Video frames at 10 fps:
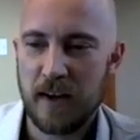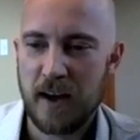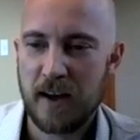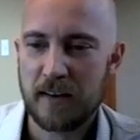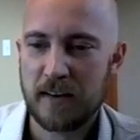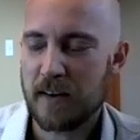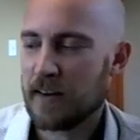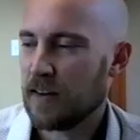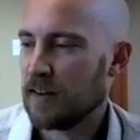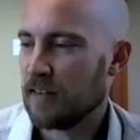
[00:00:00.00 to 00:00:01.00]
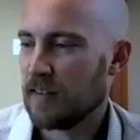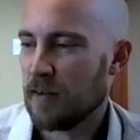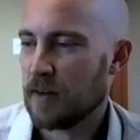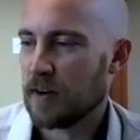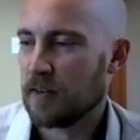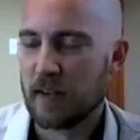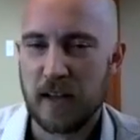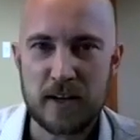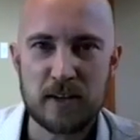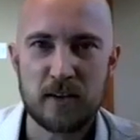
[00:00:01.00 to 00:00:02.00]
and they would
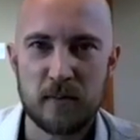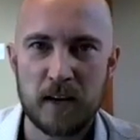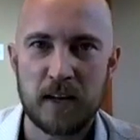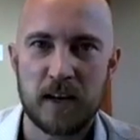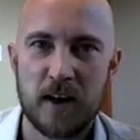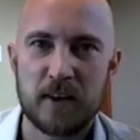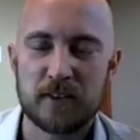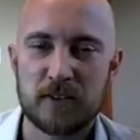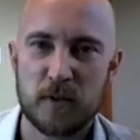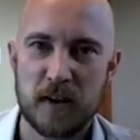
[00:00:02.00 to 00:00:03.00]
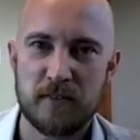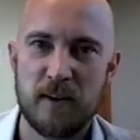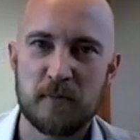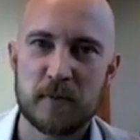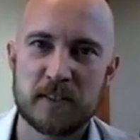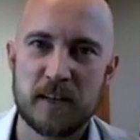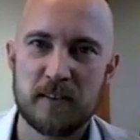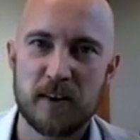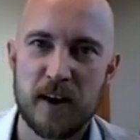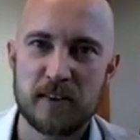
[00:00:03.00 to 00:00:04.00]
lend you money on 125%
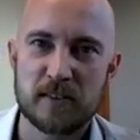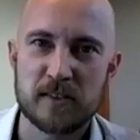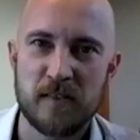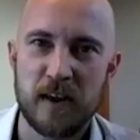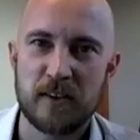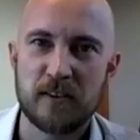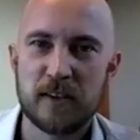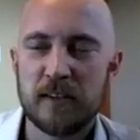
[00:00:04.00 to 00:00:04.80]
of your house's value.